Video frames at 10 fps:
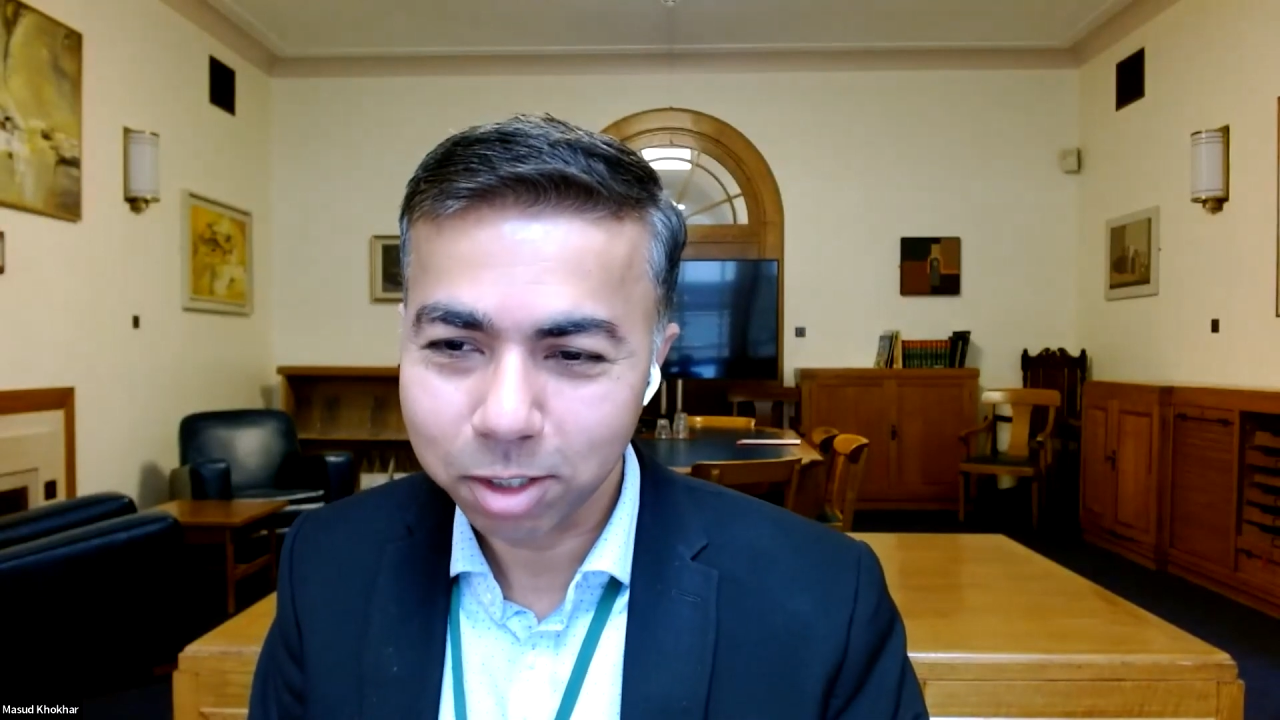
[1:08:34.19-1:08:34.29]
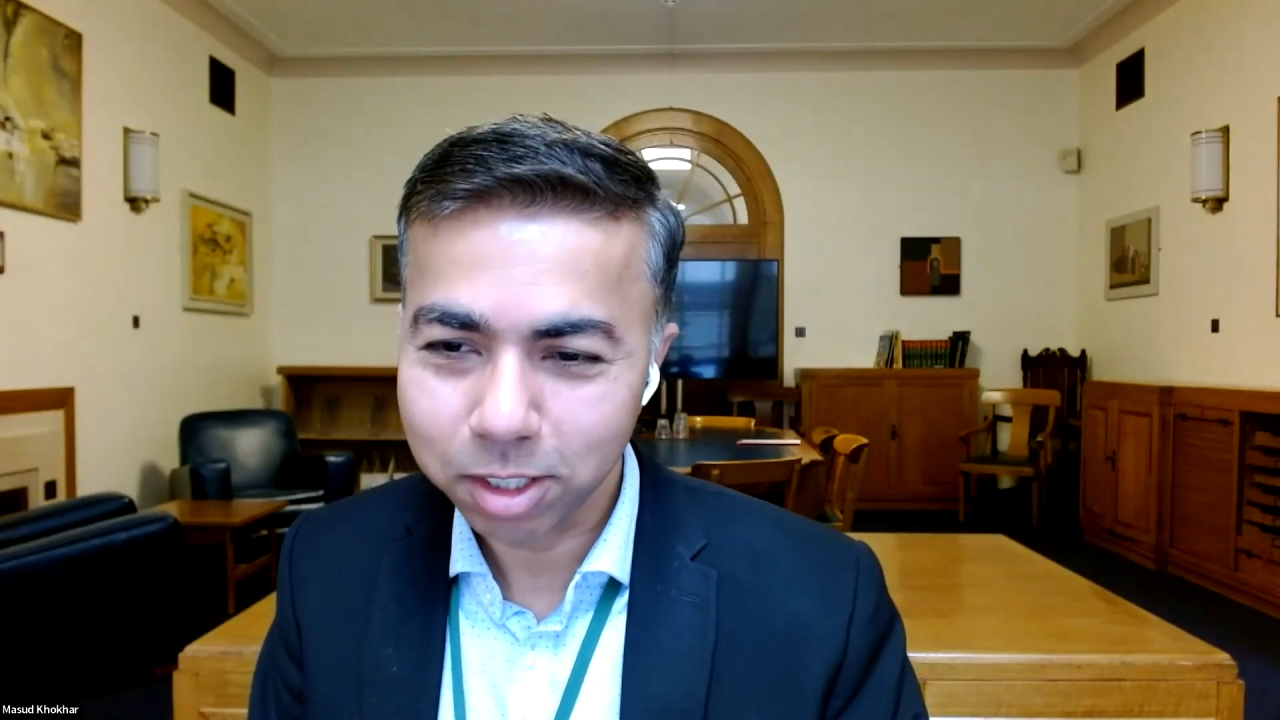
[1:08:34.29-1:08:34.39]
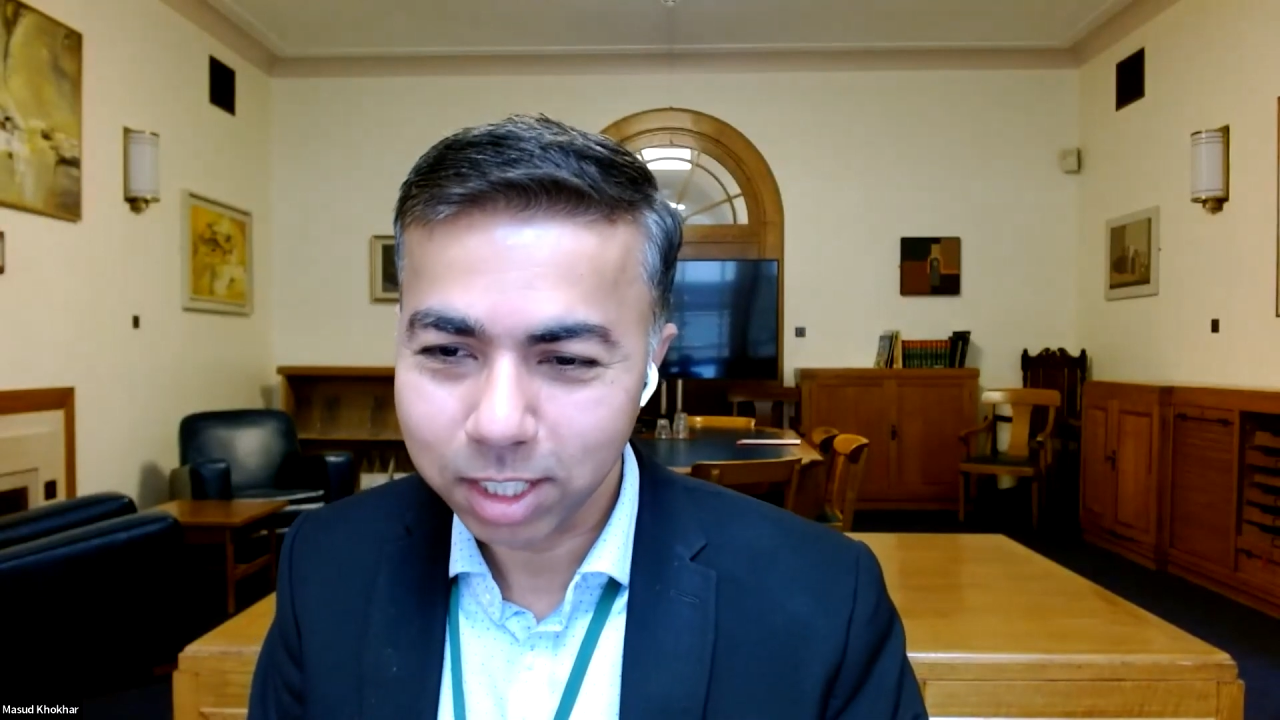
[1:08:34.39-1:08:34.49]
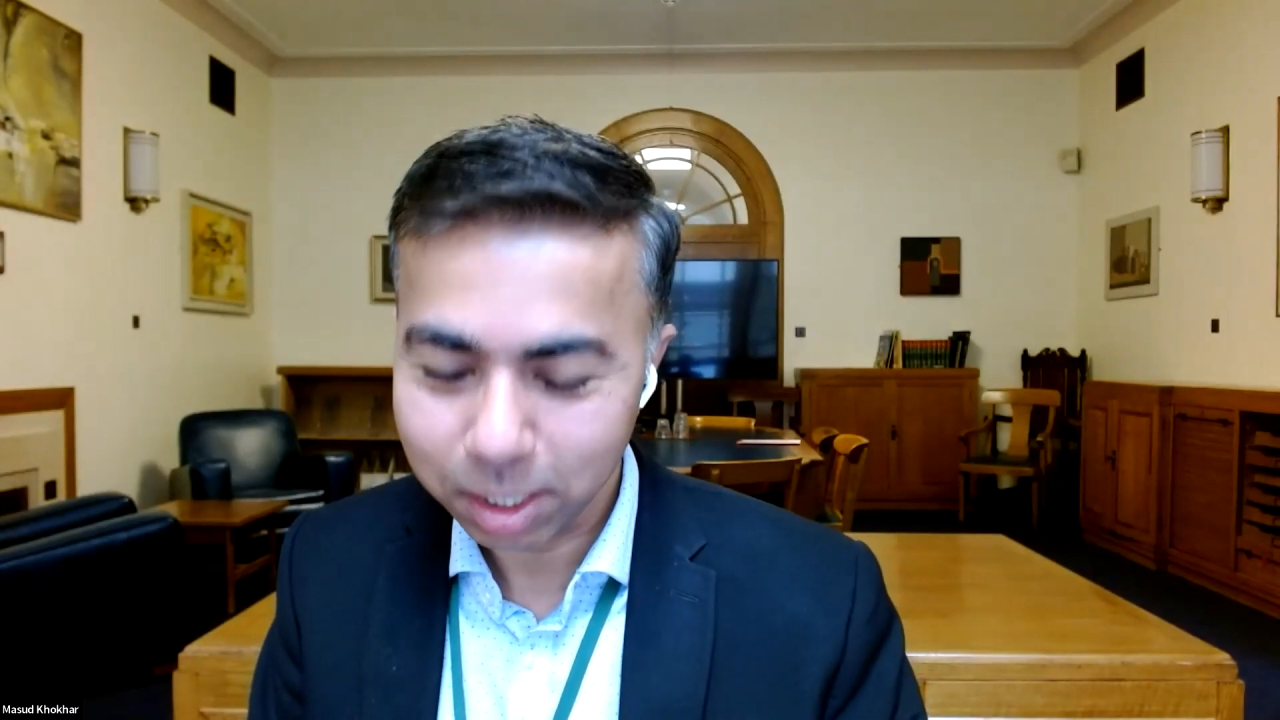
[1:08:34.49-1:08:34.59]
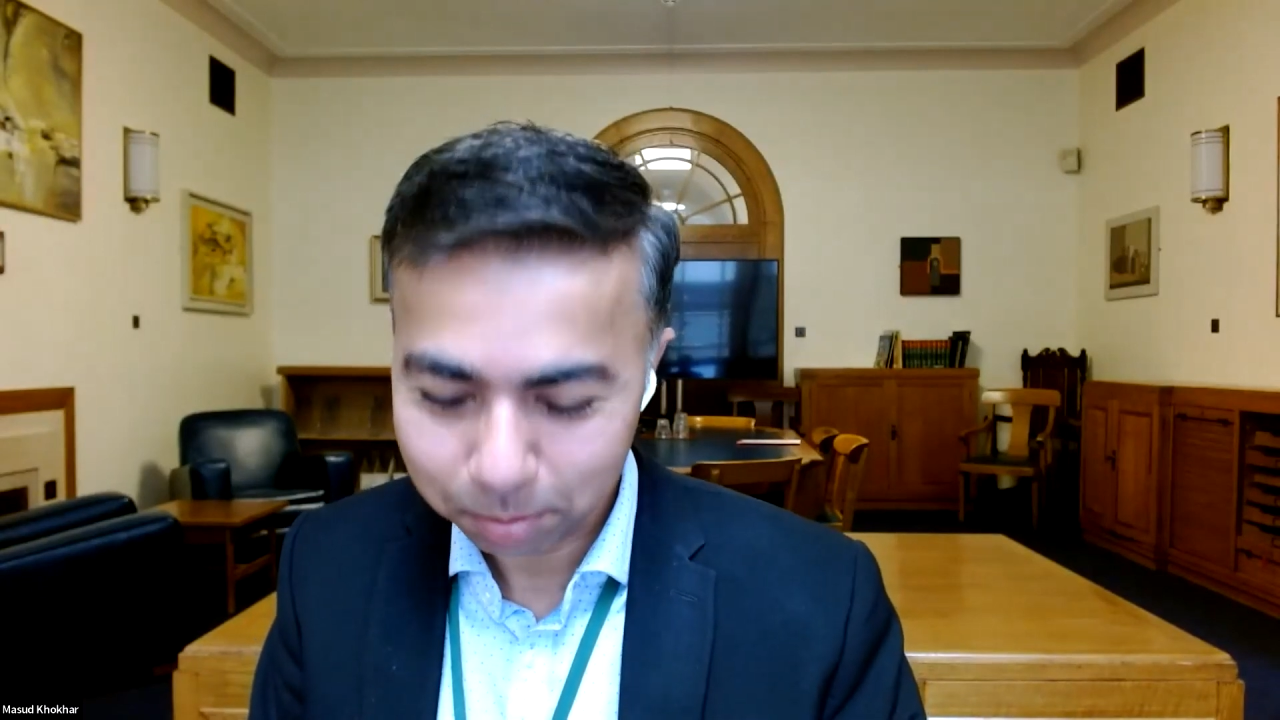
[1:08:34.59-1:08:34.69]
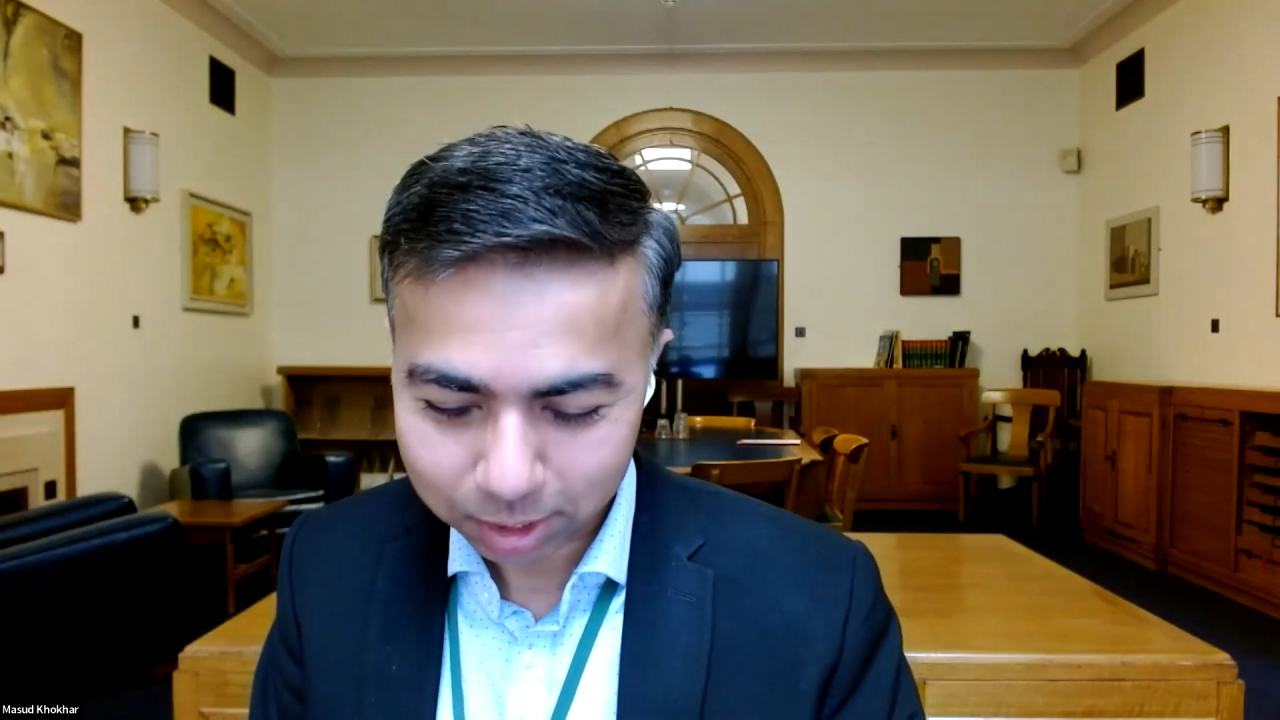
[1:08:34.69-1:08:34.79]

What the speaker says: out than